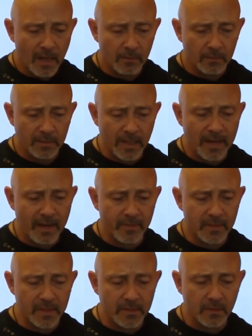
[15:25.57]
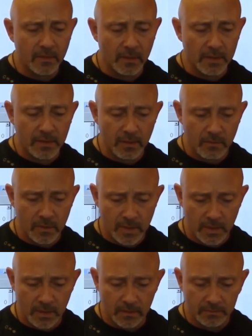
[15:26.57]
Did I advertise the correct network
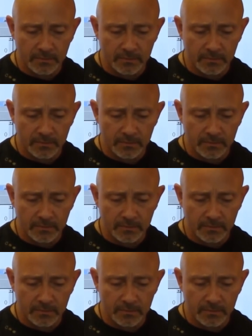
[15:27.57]
here?